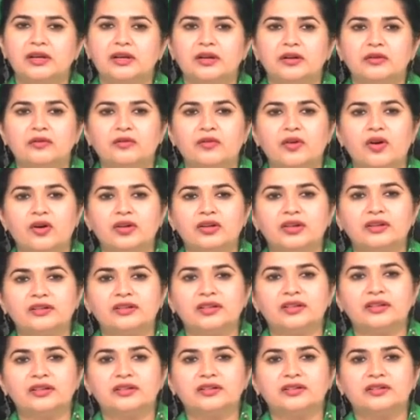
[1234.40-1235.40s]
for its
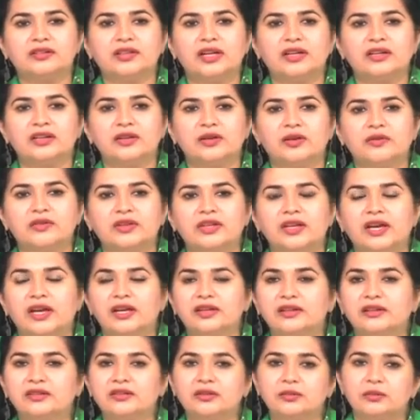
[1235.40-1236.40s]
understanding of the
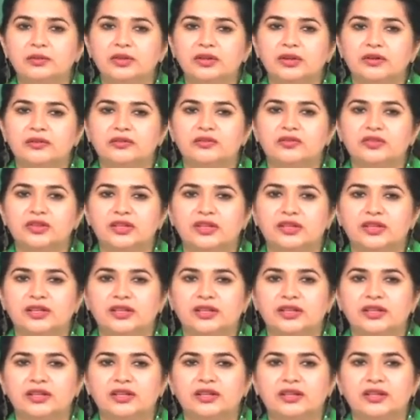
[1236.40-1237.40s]
anatomy of
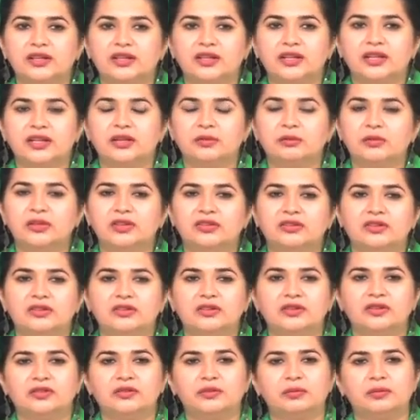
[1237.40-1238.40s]
Chennai. Images
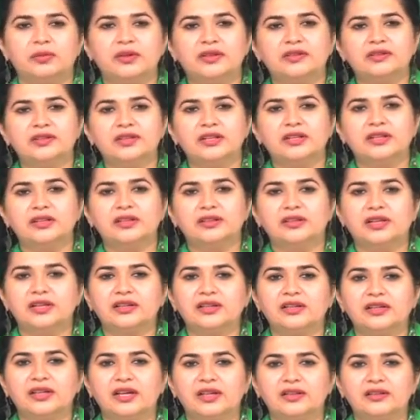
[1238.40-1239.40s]
of bustling
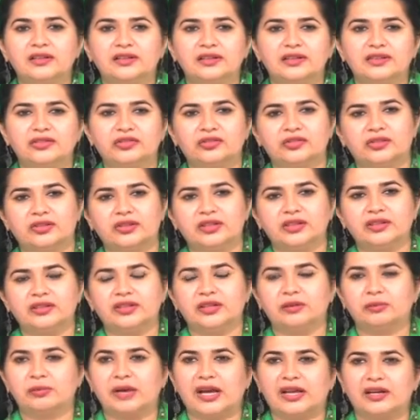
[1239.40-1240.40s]
Ranganathan Street
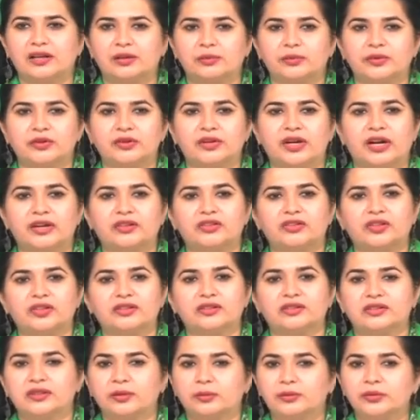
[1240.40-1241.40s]
and Mylapore are
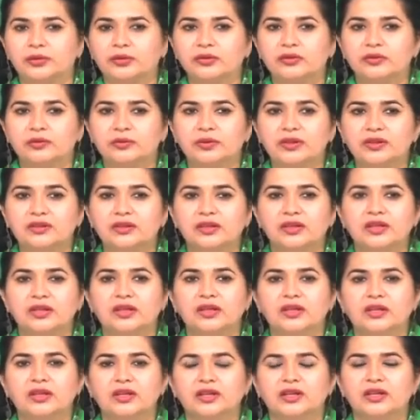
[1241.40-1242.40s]
juxtaposed with
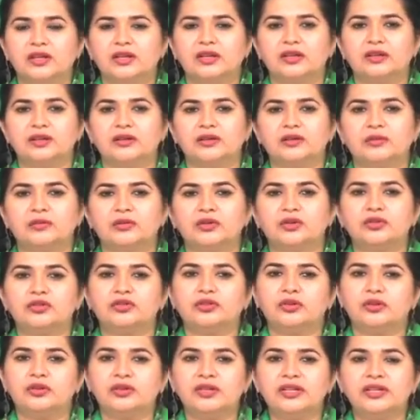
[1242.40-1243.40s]
more
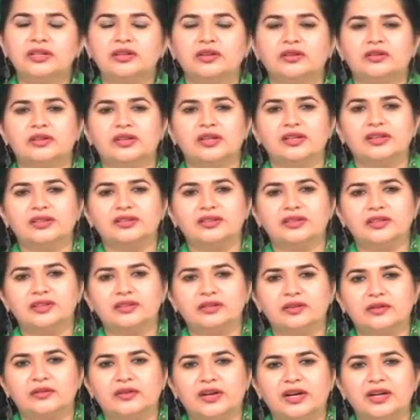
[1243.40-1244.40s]
tawny localities
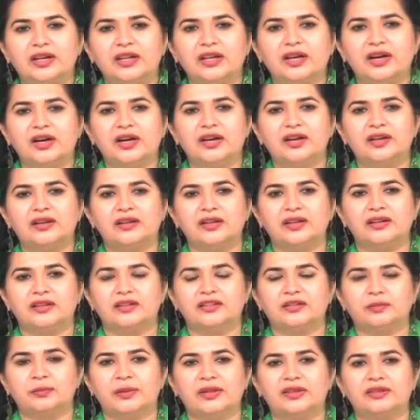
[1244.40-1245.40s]
of IDR and
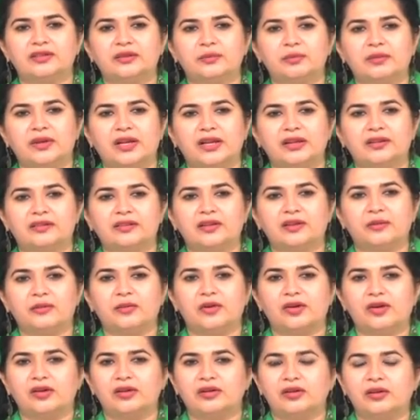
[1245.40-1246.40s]
Spencer Plaza
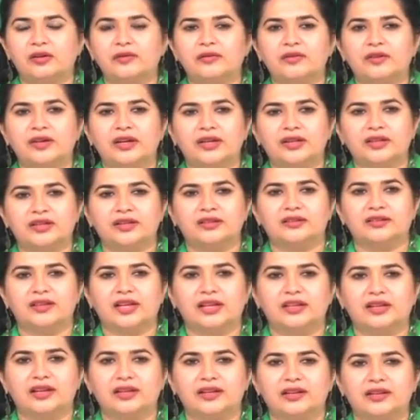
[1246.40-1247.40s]
Mall of Anna
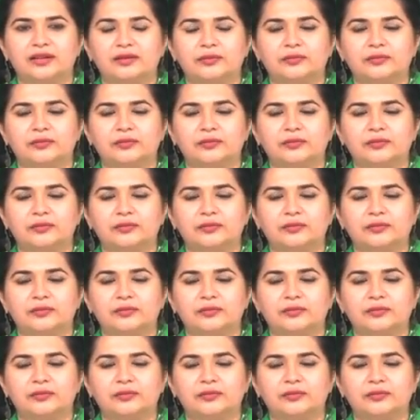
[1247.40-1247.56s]
Salai.